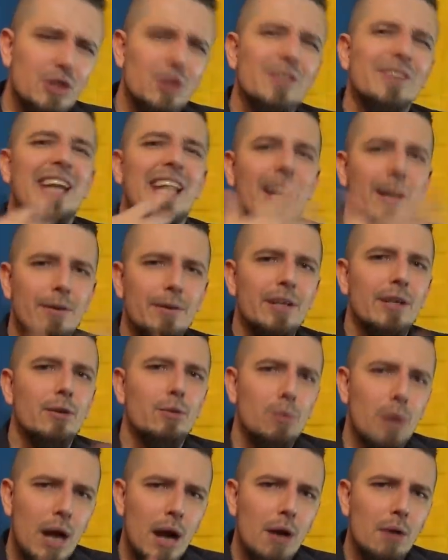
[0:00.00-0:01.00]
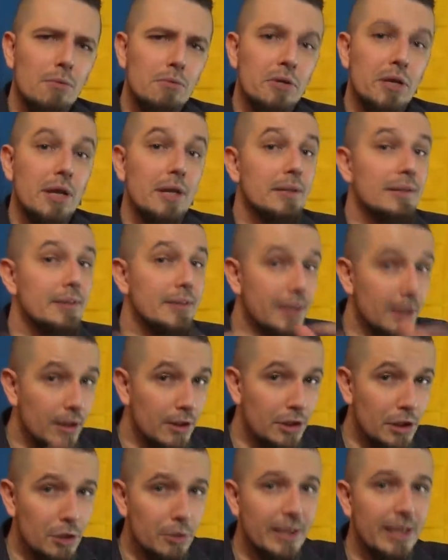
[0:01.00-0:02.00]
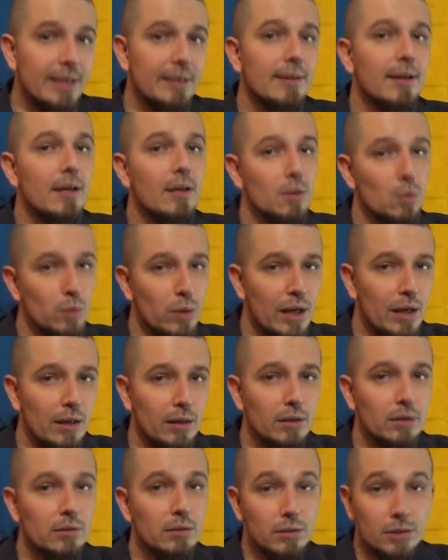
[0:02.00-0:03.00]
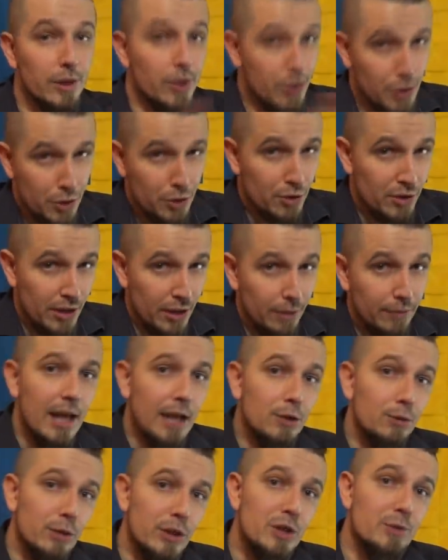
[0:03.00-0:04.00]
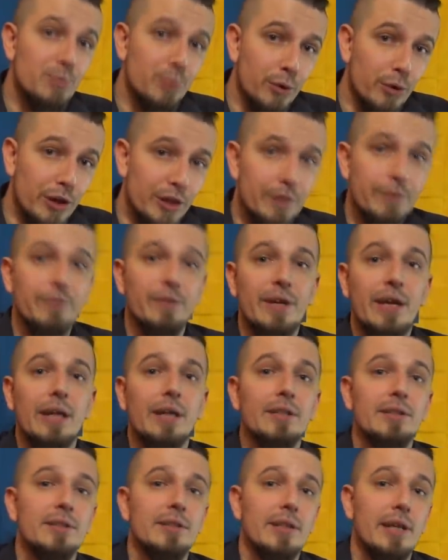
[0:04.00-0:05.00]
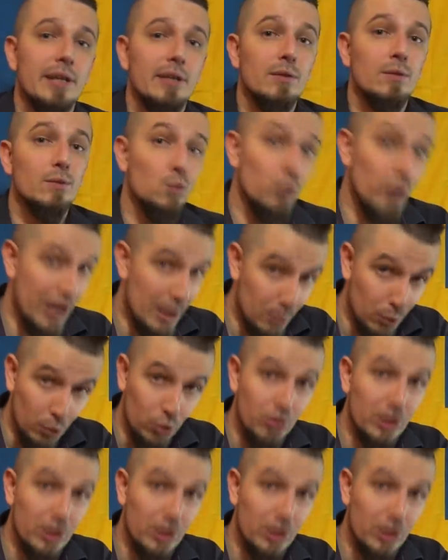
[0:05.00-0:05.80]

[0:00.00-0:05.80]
you carry around until you get unwell or hurt yourself, at which point things get way more